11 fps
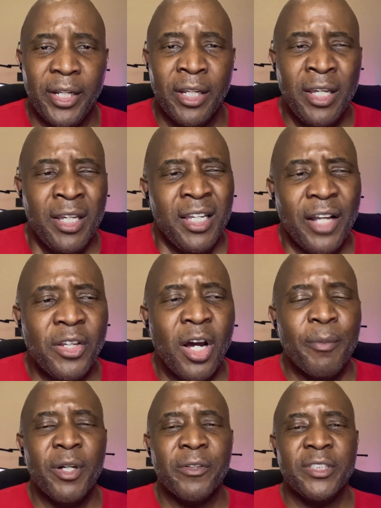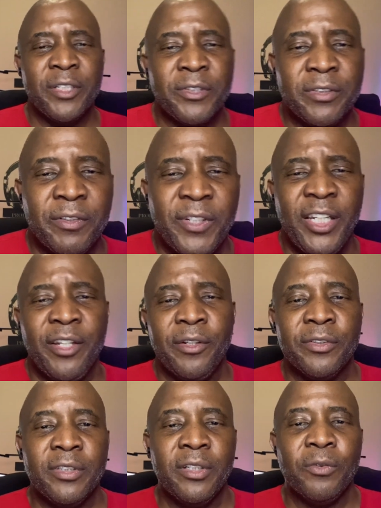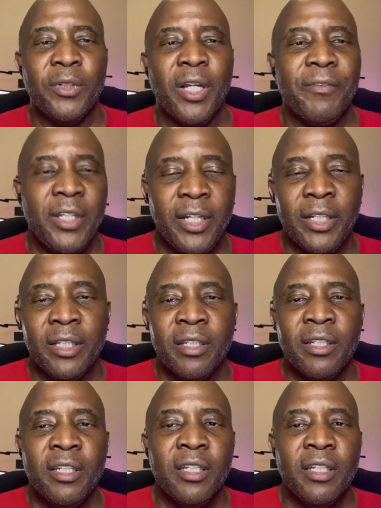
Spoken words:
And I'll talk about a series of videos, what I've done,